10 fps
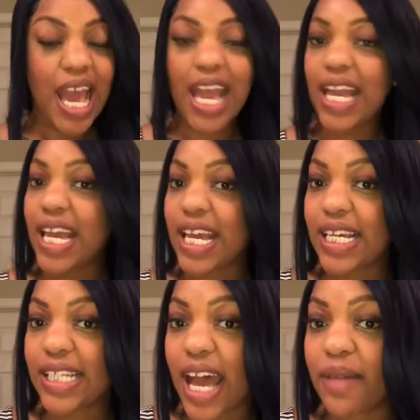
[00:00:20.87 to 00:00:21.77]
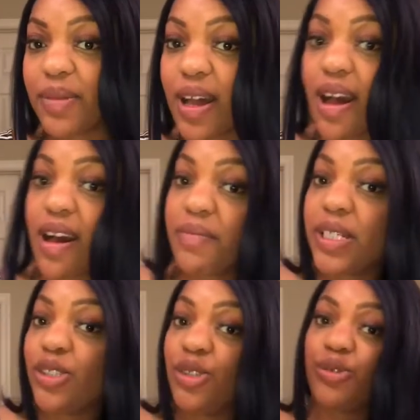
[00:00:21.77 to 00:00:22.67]
And I'm
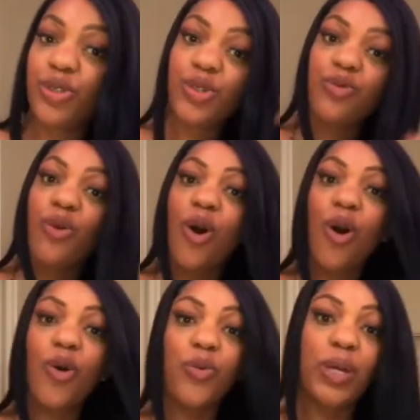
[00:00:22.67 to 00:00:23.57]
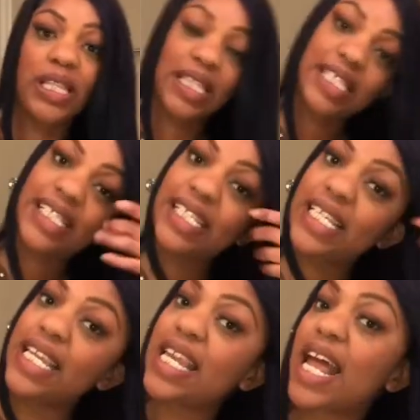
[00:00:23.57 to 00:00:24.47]
coming to you all with this
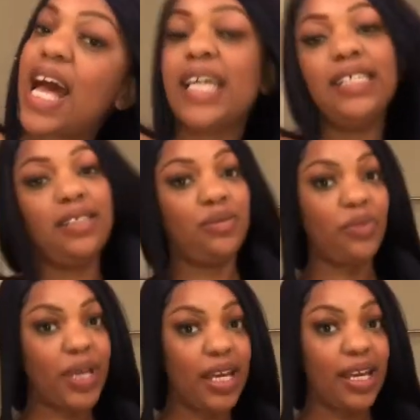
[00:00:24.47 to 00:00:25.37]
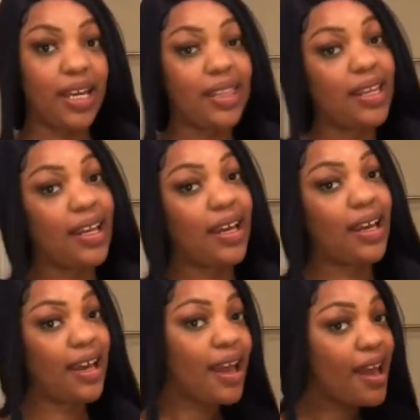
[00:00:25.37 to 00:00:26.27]
nice wig that I
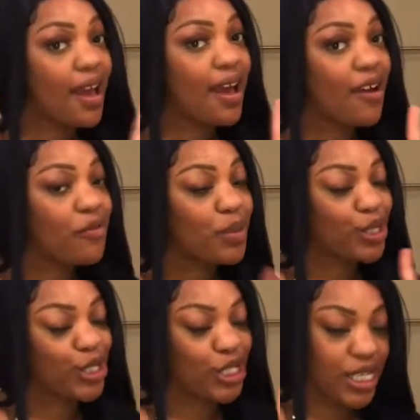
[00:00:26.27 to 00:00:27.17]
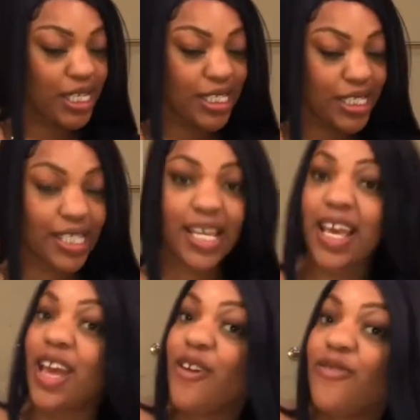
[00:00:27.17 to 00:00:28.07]
have purchased
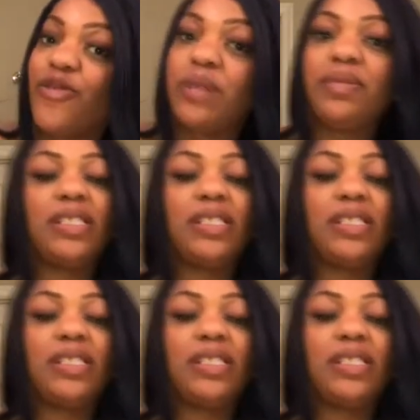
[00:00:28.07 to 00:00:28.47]
from